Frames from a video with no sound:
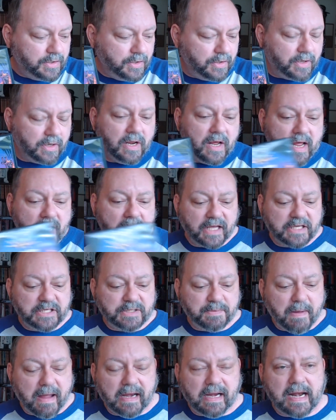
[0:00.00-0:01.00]
you could
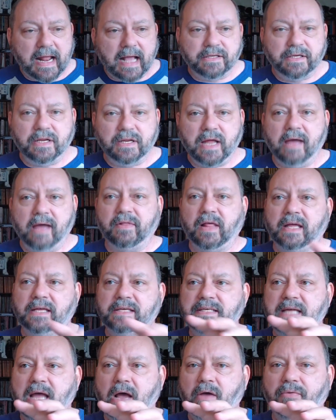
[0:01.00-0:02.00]
expand it out to have like
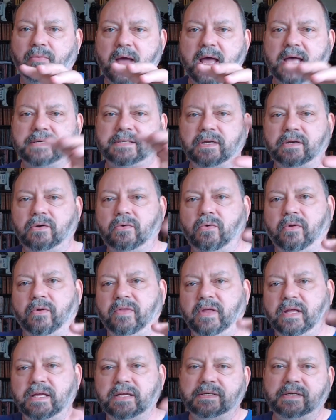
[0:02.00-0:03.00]
southwest and
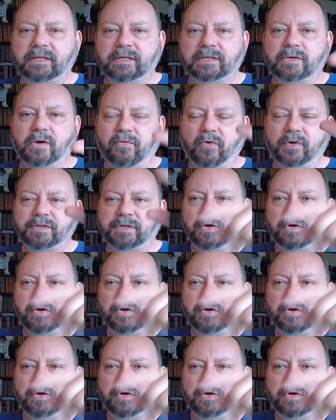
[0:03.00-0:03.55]
northeast and so forth.